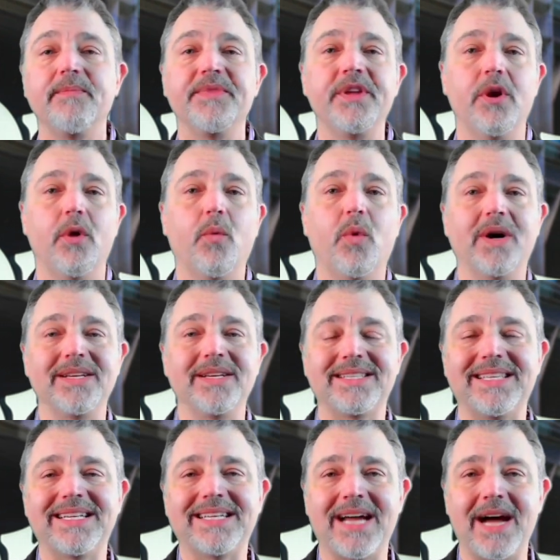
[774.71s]
Was
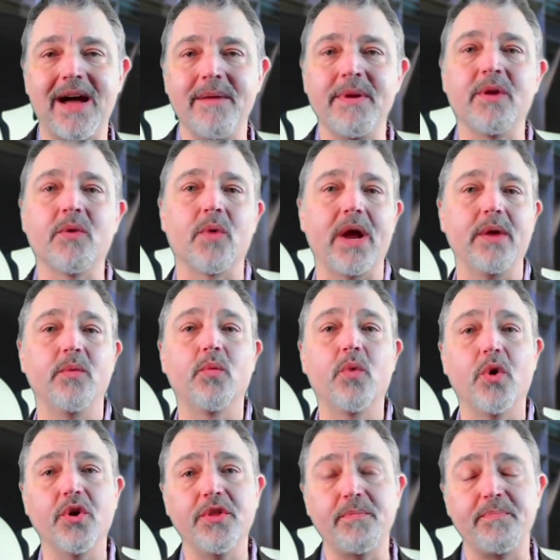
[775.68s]
the timing right?
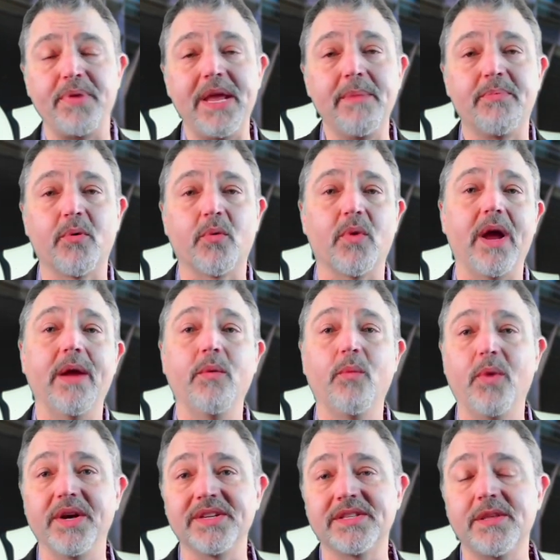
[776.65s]
Were the people right?
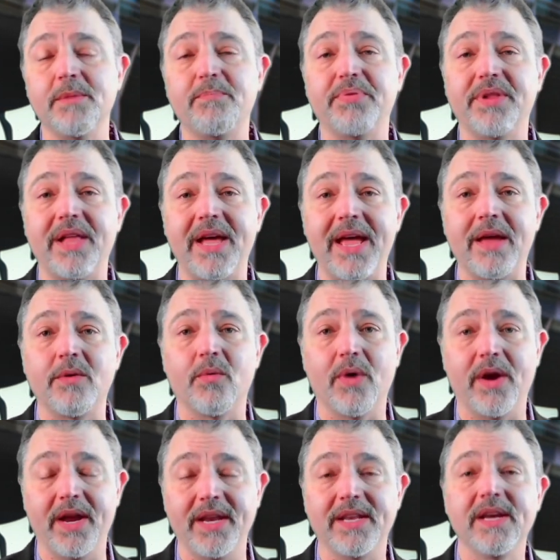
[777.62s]
Was the plan
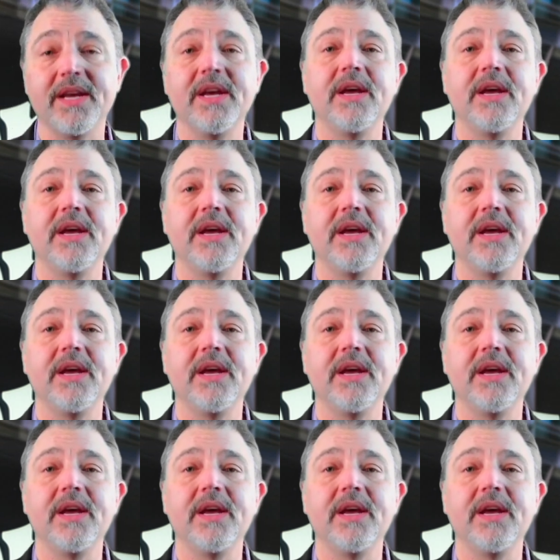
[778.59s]
right?